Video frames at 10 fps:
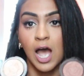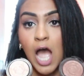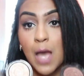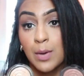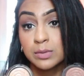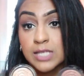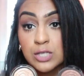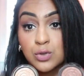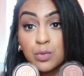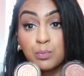I'm
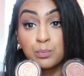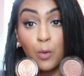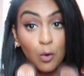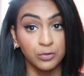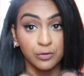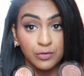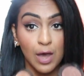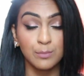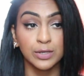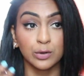obsessed with both of
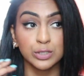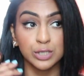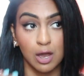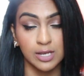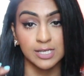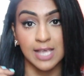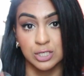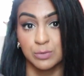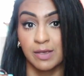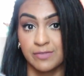them. Gilded Honey is
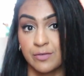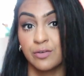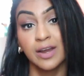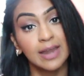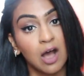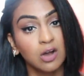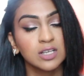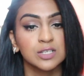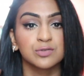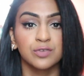actually my favorite right now
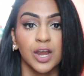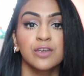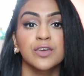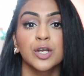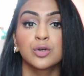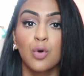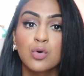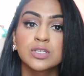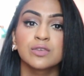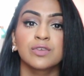because it's very
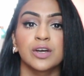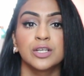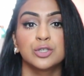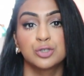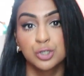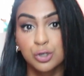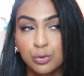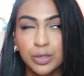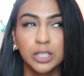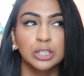golden, very
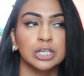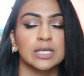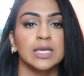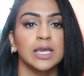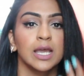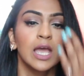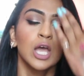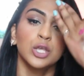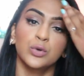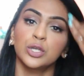dewy looking.
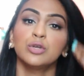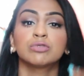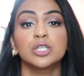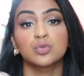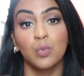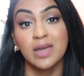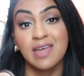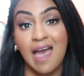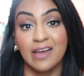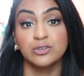You can use these wet
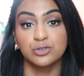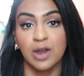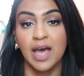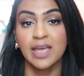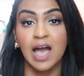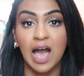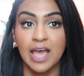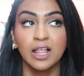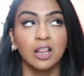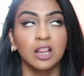and dry.
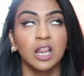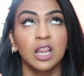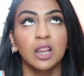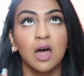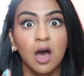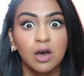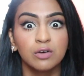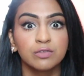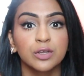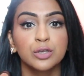I
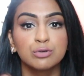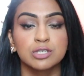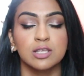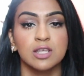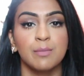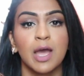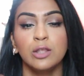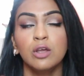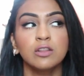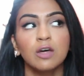love using them. I
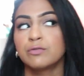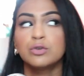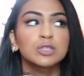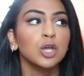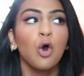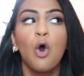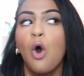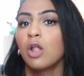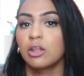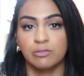love using
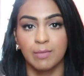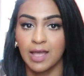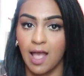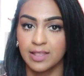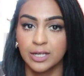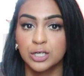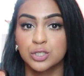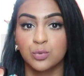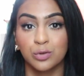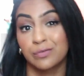all of my
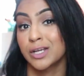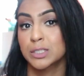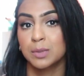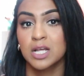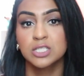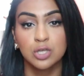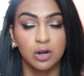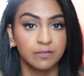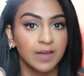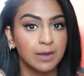highlighters with Fix Plus
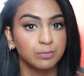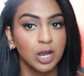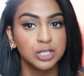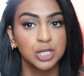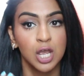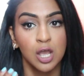on a fan brush